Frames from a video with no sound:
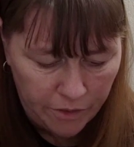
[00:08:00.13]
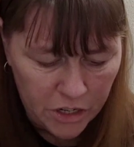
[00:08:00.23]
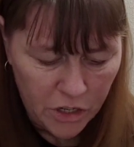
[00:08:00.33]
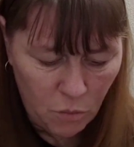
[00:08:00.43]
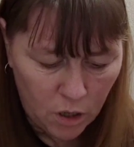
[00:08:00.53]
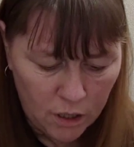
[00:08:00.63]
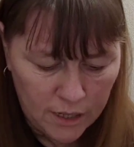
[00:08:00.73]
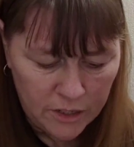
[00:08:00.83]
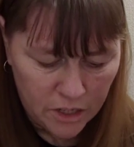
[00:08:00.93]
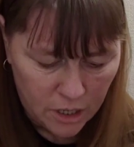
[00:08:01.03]
finishing one
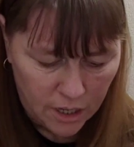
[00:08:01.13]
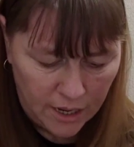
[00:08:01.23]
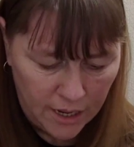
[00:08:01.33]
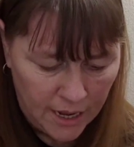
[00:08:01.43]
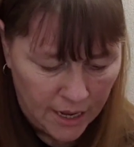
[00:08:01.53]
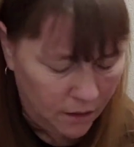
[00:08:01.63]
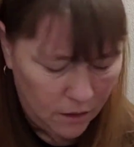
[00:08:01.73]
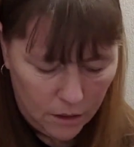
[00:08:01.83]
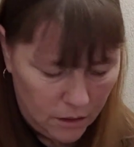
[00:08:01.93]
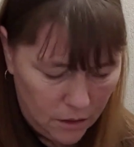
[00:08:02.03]
and then starting it again.
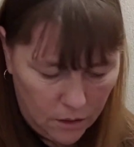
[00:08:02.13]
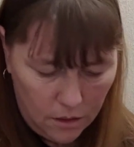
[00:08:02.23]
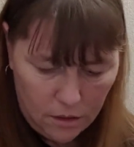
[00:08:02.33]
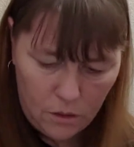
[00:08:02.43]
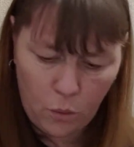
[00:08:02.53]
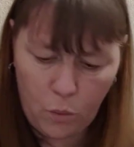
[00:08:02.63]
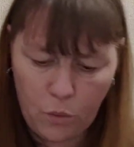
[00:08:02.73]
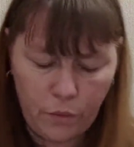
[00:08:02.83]
No.